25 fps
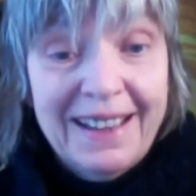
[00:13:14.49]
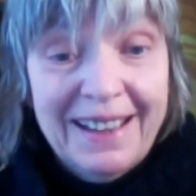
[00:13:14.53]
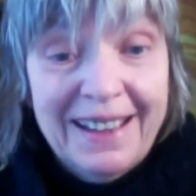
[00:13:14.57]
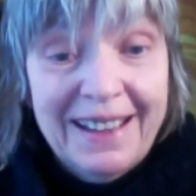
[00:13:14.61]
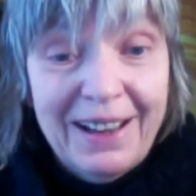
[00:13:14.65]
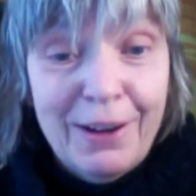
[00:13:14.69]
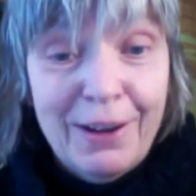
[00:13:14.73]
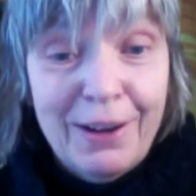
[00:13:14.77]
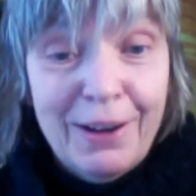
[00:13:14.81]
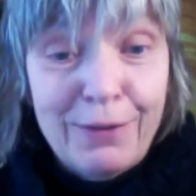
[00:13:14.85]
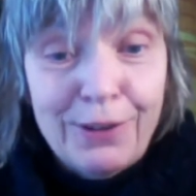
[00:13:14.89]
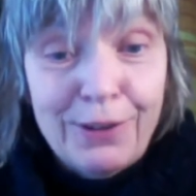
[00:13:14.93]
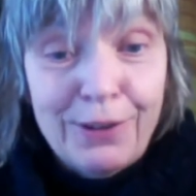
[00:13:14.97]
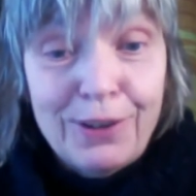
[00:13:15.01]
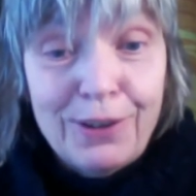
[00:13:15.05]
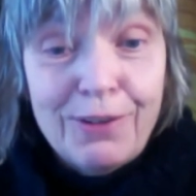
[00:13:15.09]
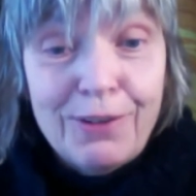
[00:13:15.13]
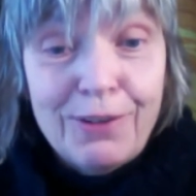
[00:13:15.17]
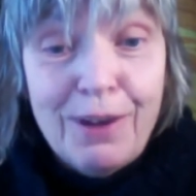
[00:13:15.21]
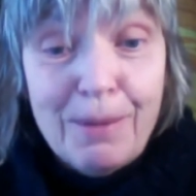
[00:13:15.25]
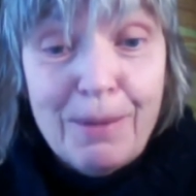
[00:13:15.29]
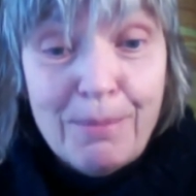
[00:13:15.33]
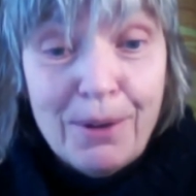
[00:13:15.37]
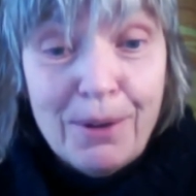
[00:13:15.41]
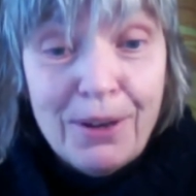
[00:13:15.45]
of your
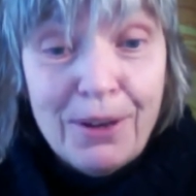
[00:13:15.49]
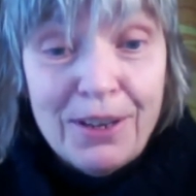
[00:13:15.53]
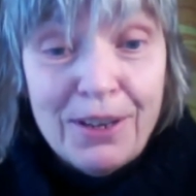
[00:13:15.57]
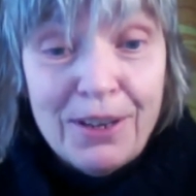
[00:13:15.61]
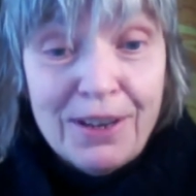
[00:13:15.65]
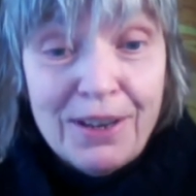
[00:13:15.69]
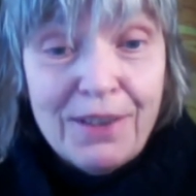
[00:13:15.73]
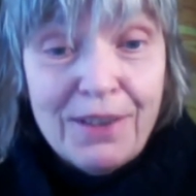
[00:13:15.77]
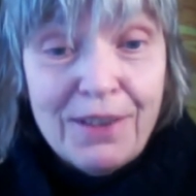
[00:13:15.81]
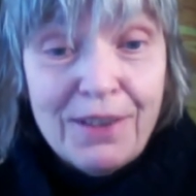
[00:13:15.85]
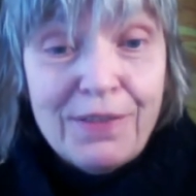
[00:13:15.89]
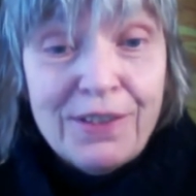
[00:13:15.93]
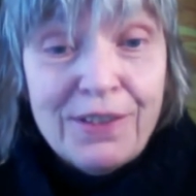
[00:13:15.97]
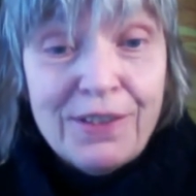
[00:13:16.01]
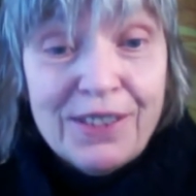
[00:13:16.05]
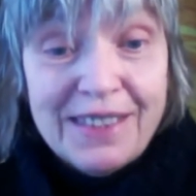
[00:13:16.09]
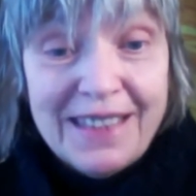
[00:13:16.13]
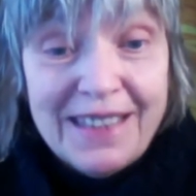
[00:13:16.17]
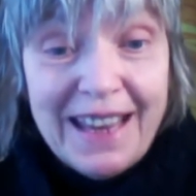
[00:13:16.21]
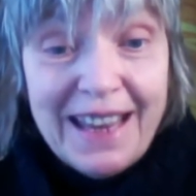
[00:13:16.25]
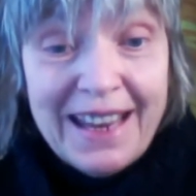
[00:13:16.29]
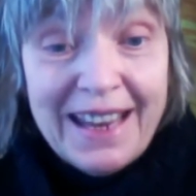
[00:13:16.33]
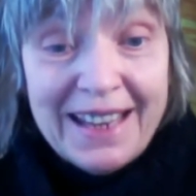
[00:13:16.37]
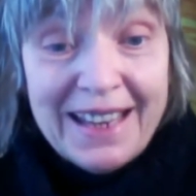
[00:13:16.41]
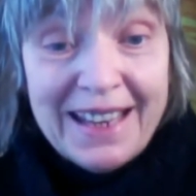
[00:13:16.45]
lower body, of your
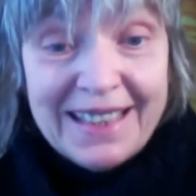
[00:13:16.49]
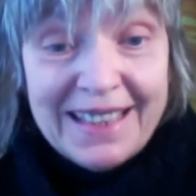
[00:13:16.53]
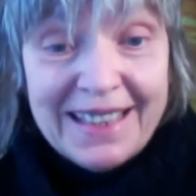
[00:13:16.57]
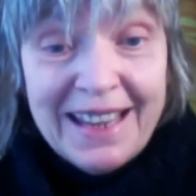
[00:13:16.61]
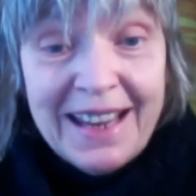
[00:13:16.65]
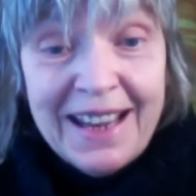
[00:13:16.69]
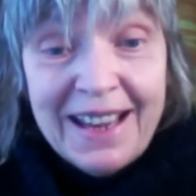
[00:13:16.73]
sides,